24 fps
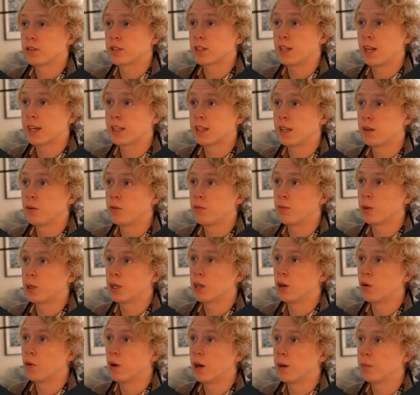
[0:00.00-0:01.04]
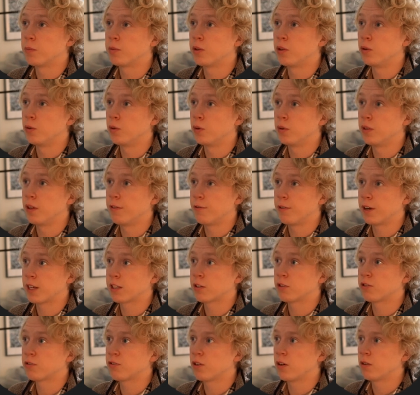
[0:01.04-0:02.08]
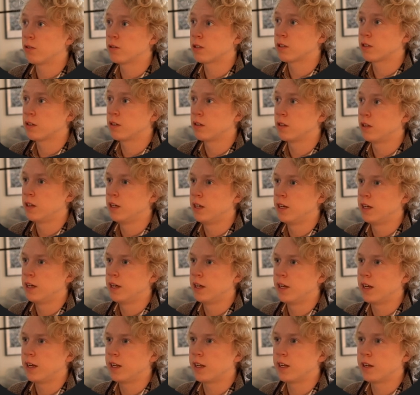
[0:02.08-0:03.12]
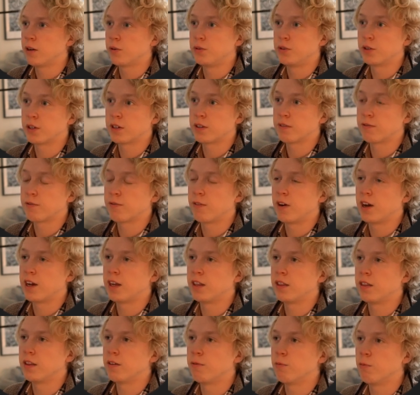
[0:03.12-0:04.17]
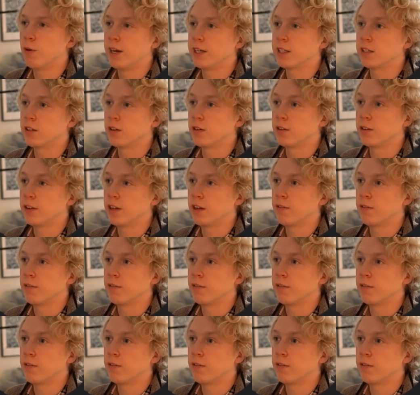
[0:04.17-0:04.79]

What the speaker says: selected, we go up to the effect controls. And here you can find the write on